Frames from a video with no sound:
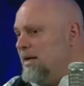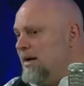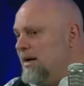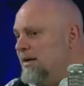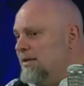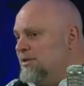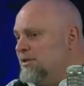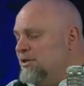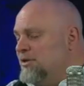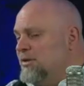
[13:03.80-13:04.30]

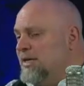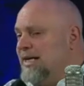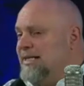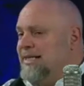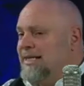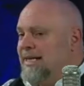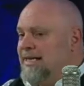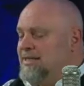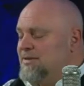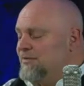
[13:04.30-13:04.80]
cartoon, I
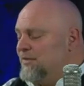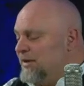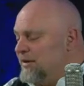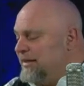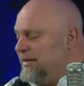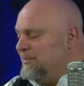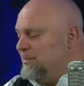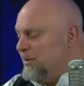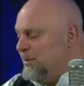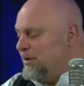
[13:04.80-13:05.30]
think it's very
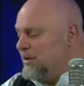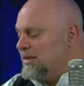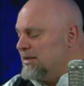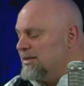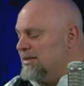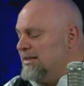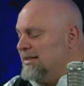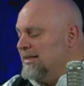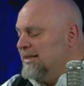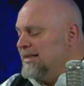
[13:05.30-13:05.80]

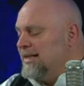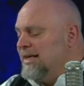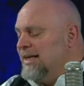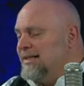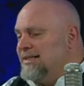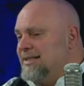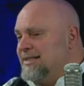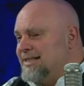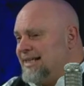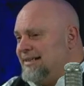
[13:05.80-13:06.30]
important uh,
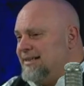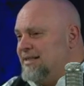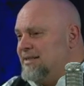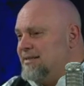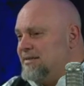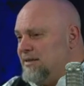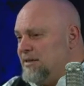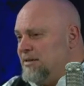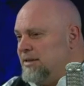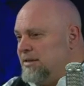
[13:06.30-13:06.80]
to set
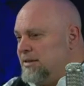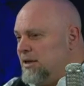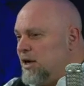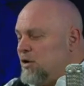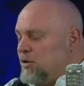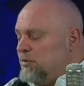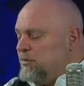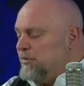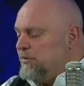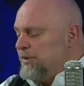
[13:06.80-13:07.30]
the, the,
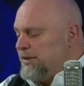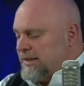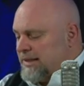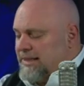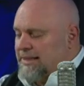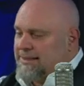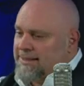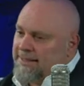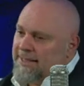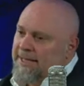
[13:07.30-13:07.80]
tone for
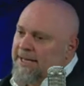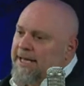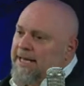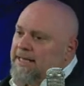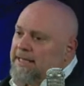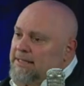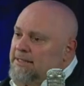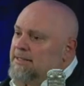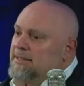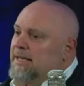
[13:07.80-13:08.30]
this.
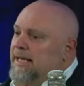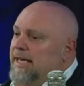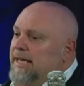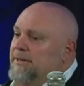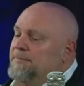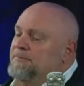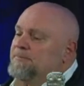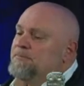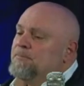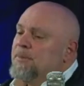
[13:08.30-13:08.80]
This is
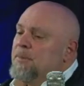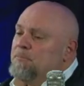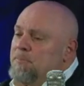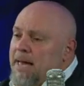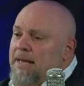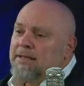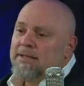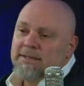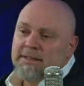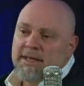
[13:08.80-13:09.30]
a
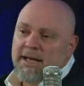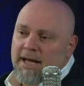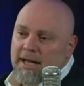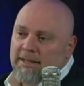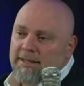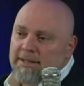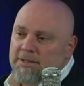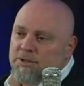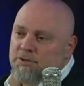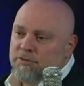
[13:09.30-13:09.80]

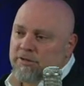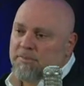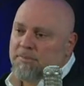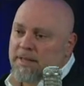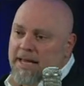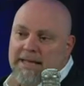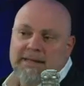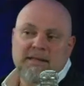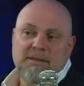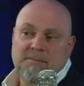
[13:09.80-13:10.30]
melancholy strip,
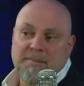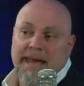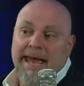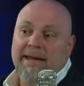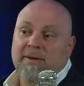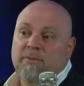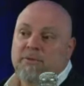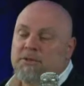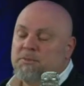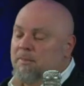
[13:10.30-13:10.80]
like The
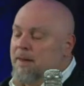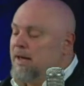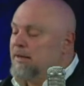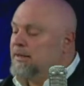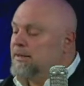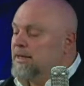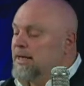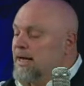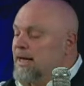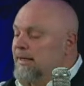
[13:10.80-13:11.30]
Man Was
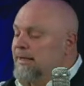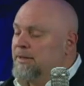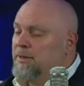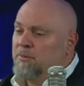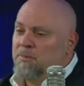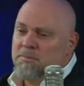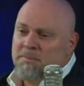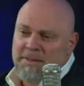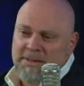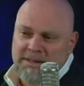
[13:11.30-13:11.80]
Melancholy. The,
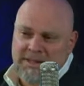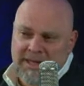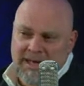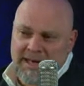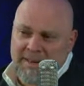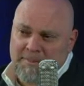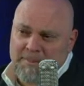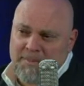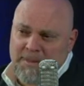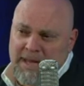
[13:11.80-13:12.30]
but the,
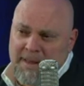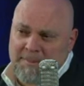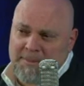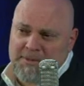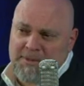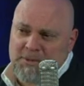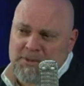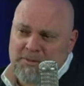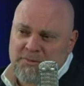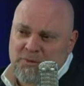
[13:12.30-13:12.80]
ep the
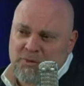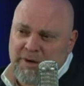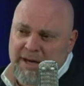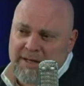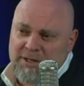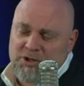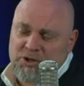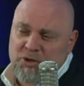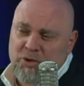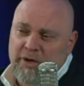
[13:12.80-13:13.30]
episodes of
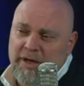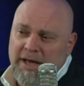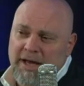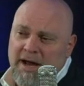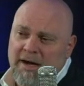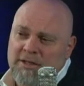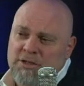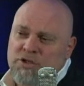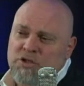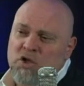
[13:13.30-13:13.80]
Great Joy
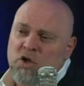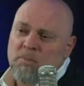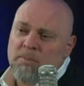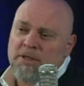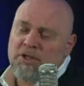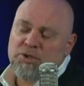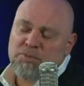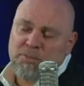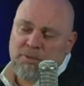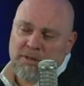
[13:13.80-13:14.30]
are so
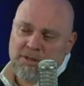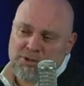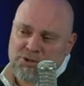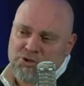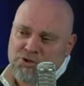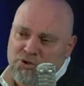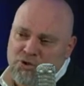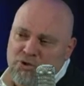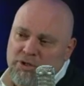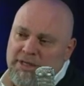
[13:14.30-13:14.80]
much more
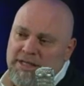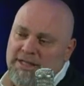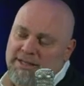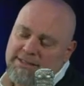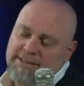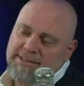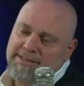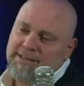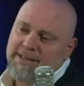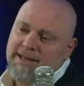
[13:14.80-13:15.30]

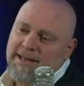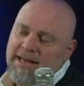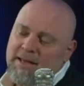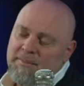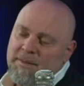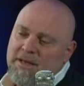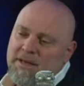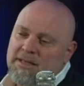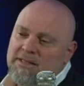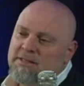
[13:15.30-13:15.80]
joyous
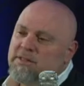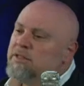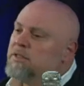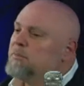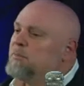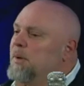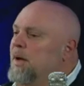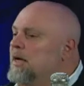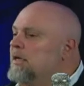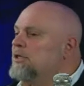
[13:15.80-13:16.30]
because they're
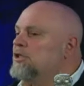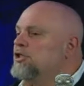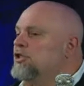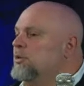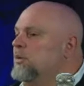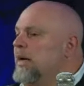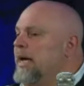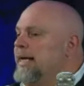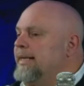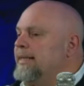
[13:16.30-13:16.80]

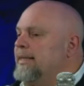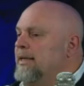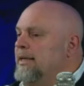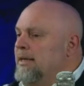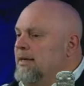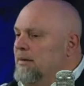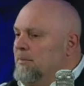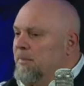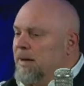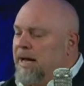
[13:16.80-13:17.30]
punctuated
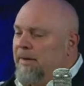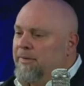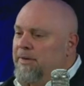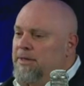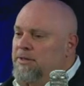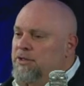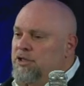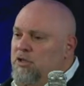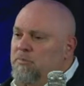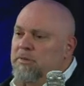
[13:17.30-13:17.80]
by
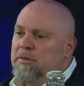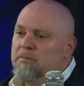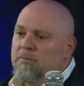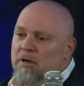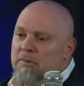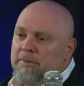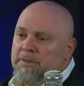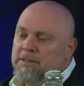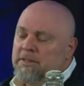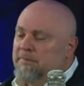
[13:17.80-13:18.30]
these human
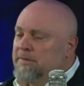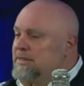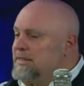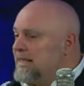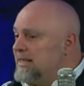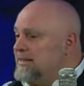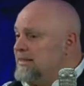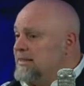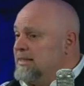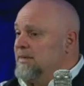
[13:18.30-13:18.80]
moments of
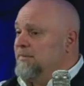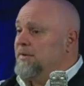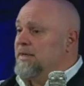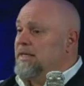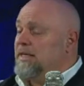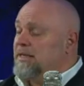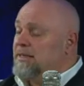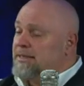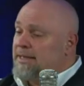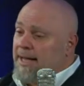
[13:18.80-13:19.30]

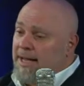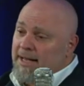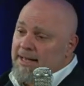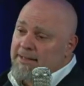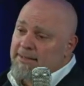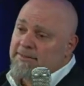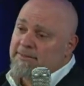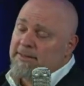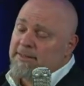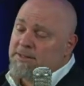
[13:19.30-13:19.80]
insensitivity,
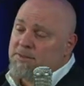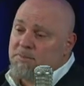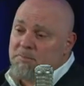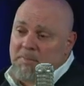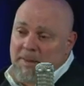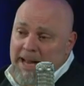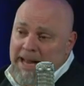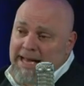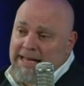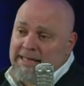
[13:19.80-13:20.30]
intolerance,
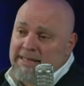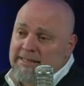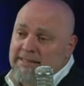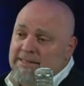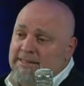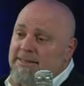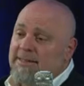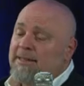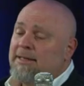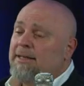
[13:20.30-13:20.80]

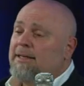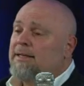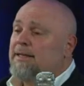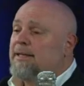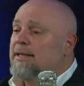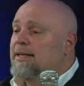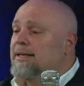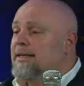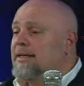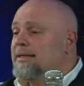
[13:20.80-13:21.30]
bias.
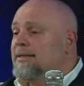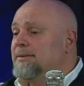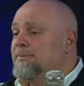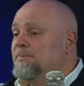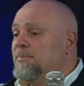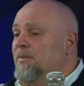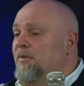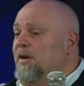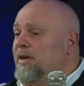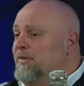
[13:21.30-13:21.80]
Uh,
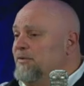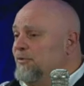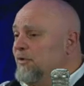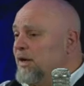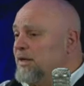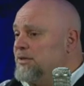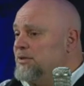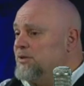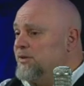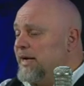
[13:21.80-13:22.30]
very
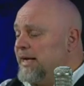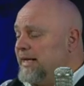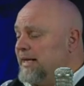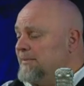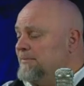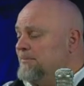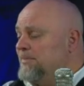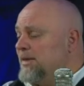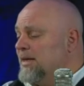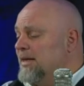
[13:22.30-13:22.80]
frustrating.